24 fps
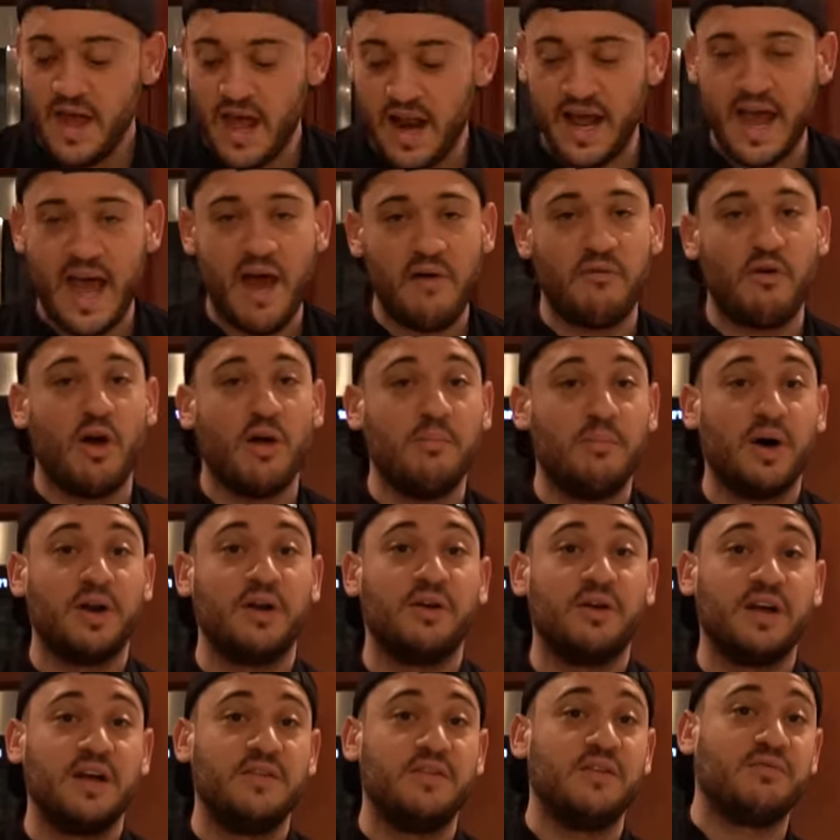I have our
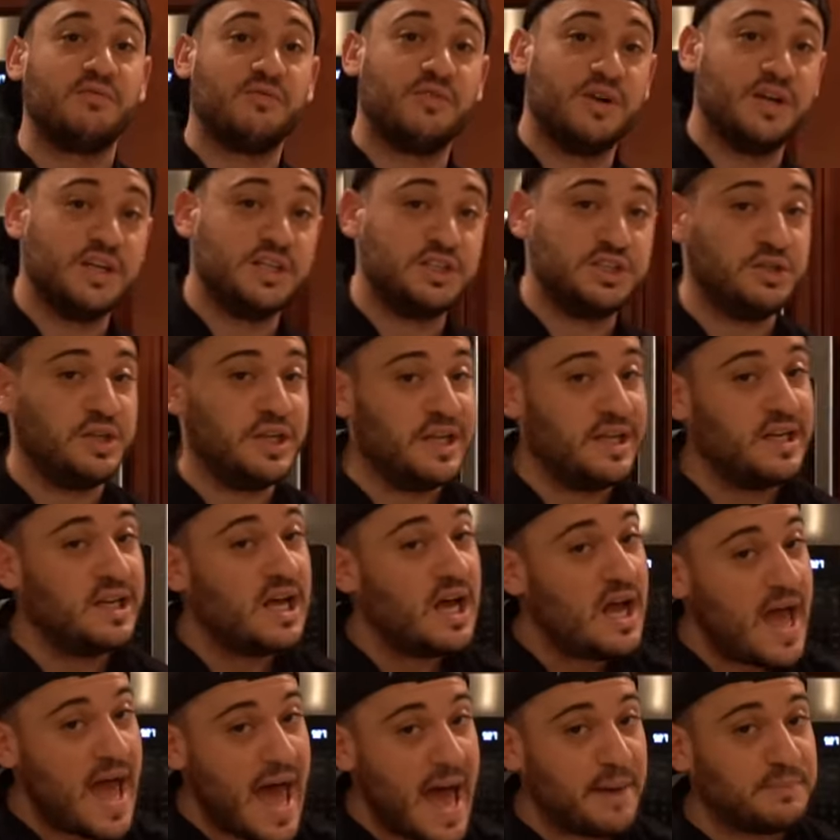butter in the fridge. You need
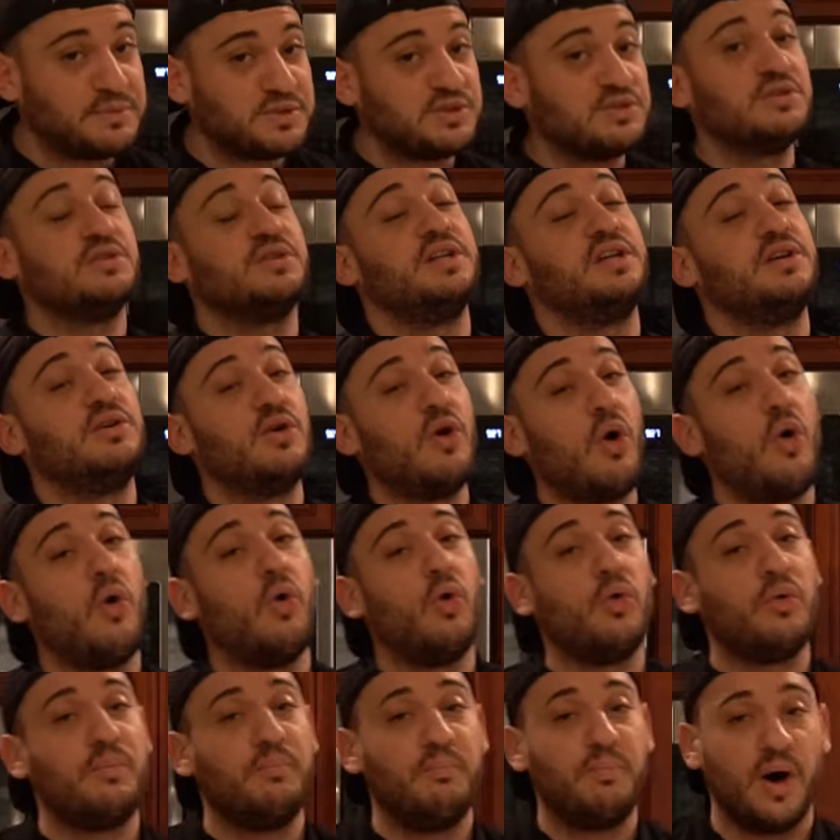absolutely
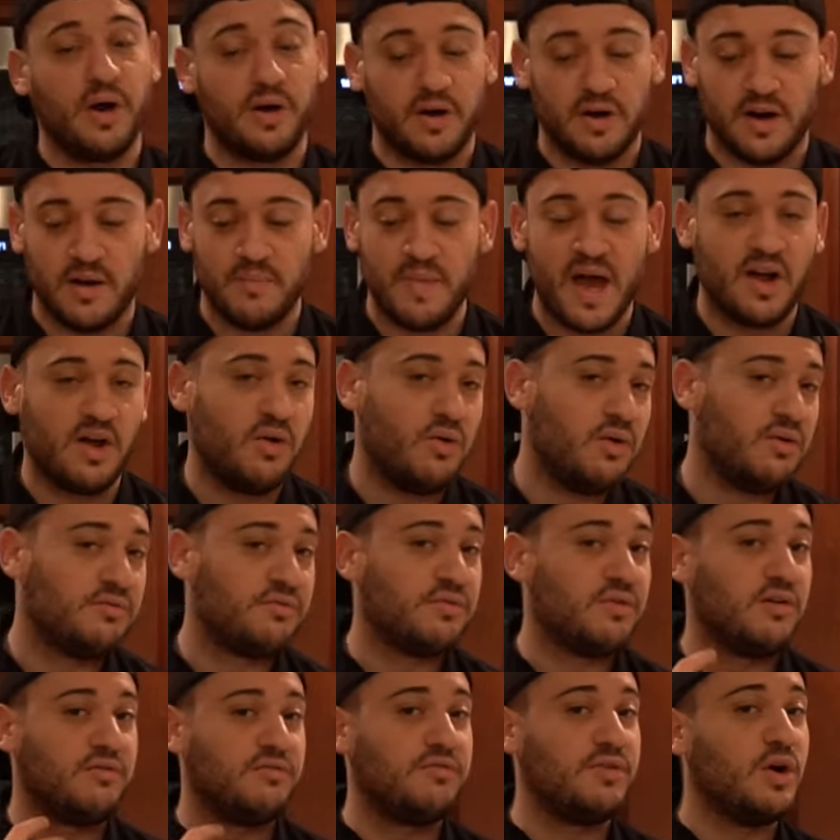cold butter. I'm not going
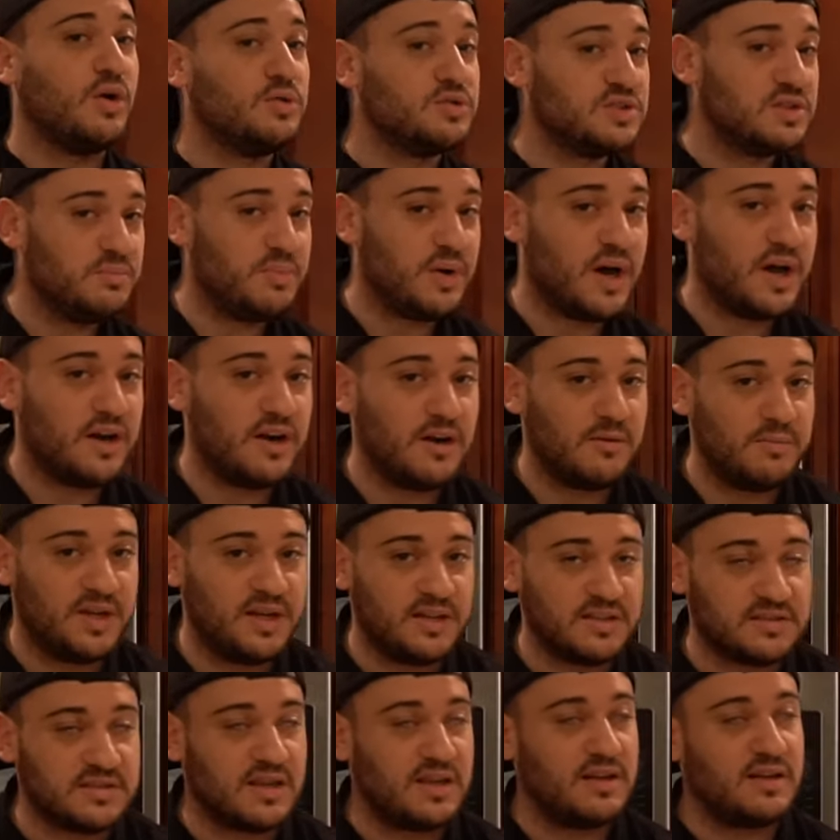for a frozen butter
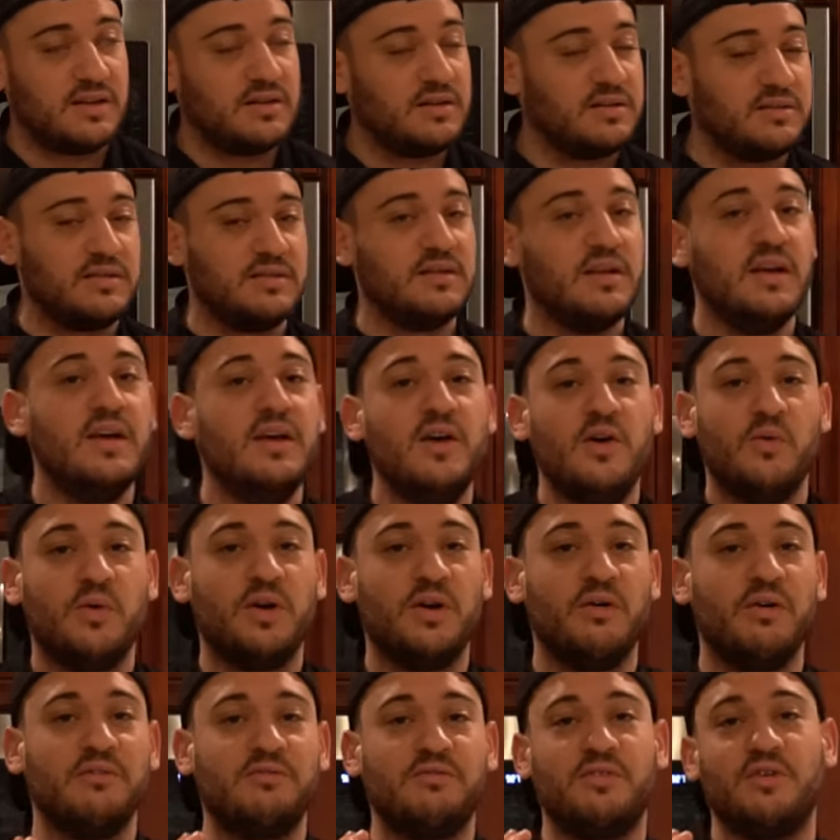because um, we're
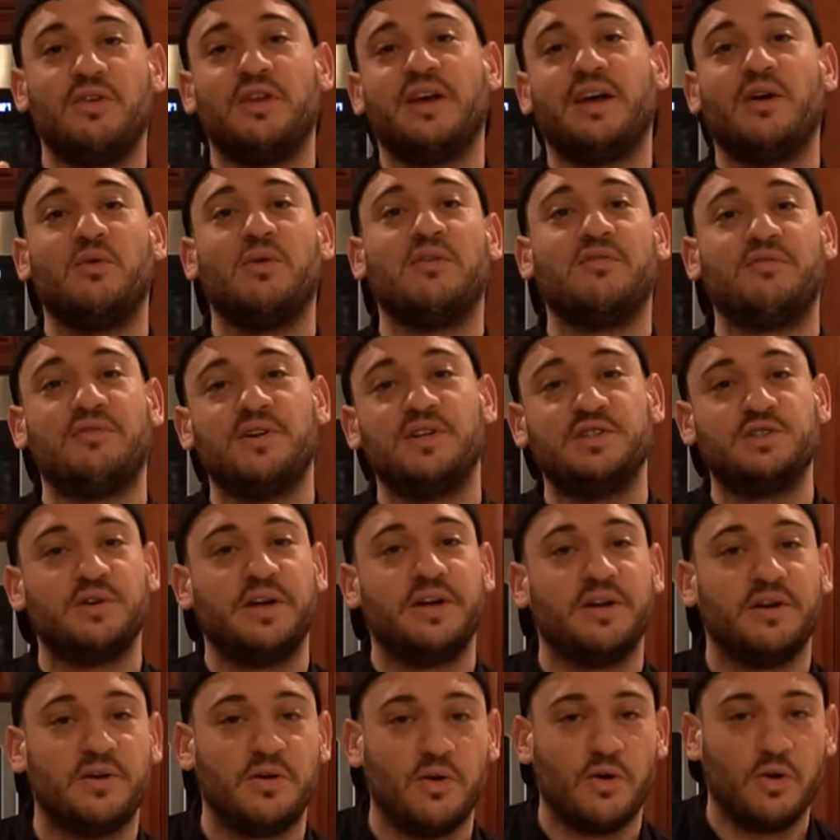going for like a
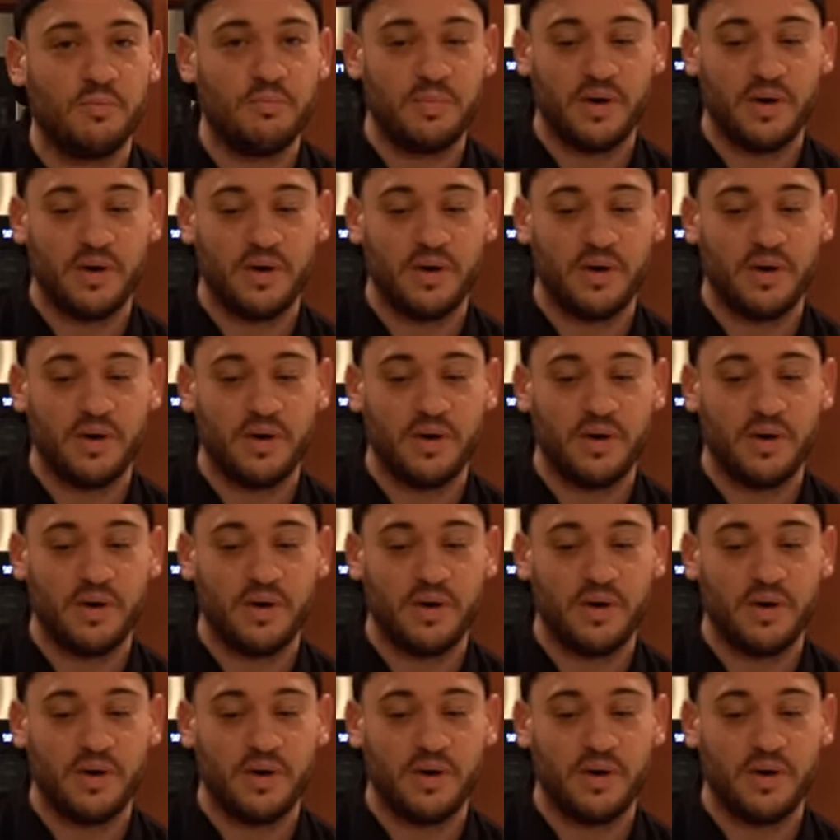refrigerator cold